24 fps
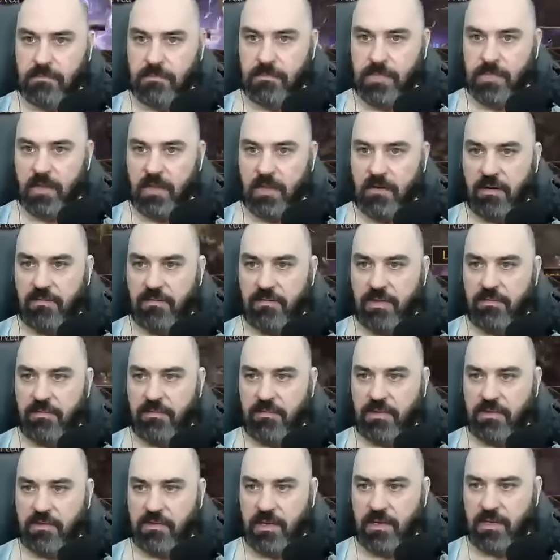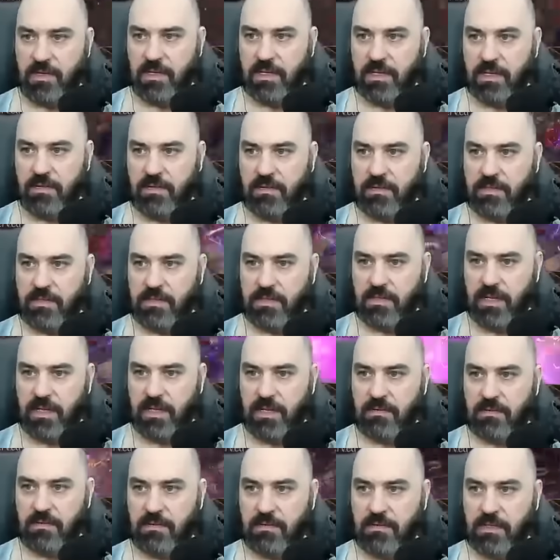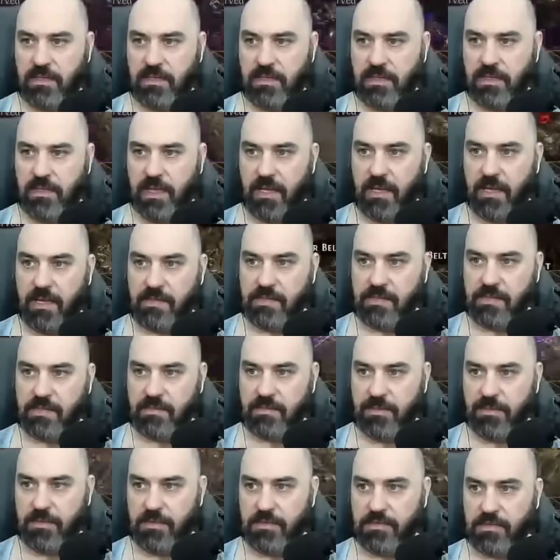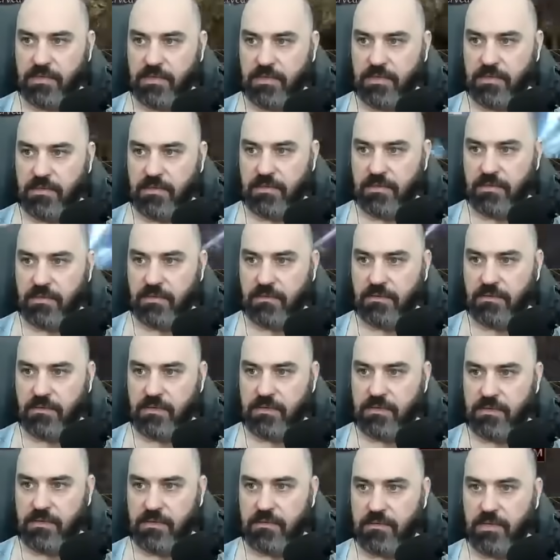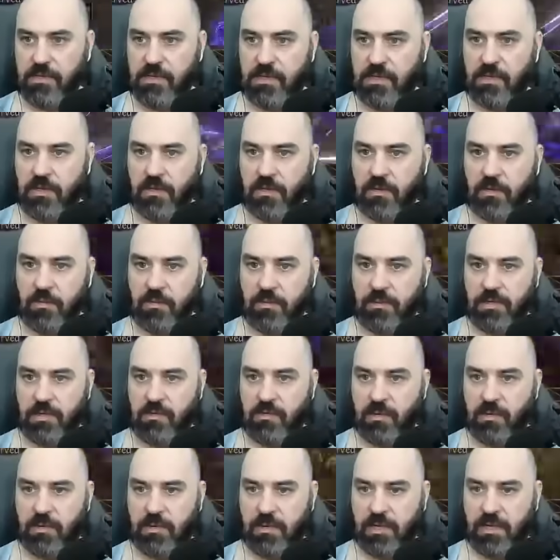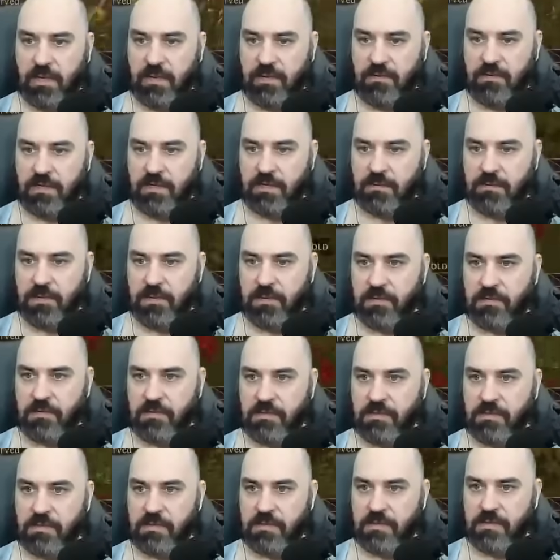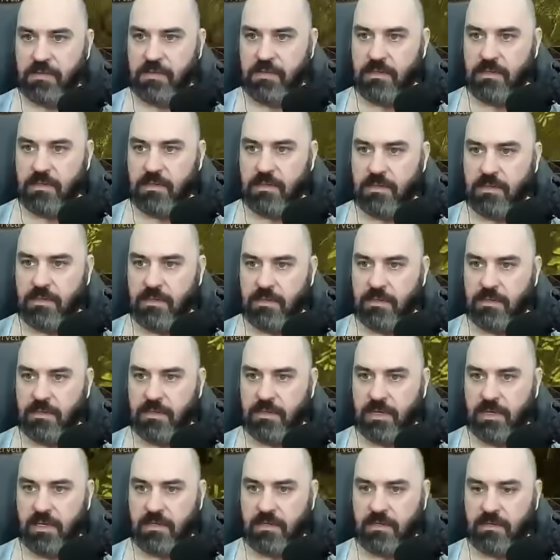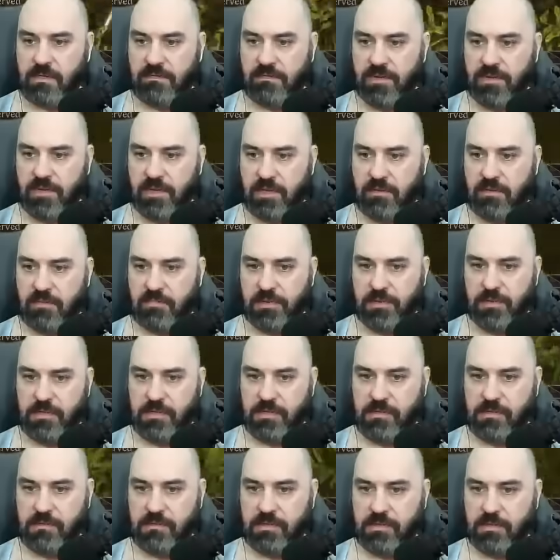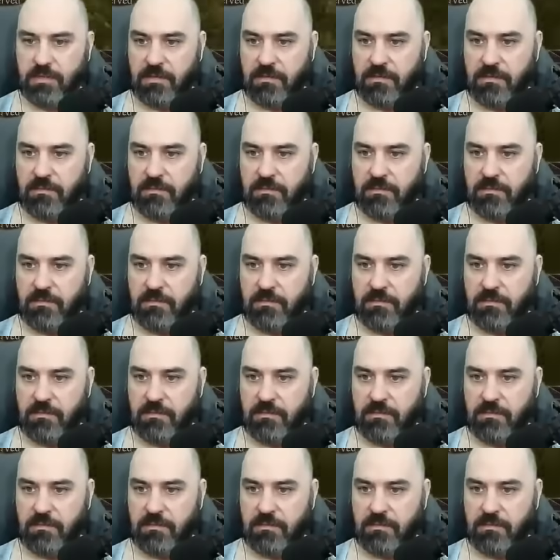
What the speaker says: Our evolving shrine gave us an AoE chaos explosion here too, so we wouldn't normally have the explosions. That should fall off pretty soon here.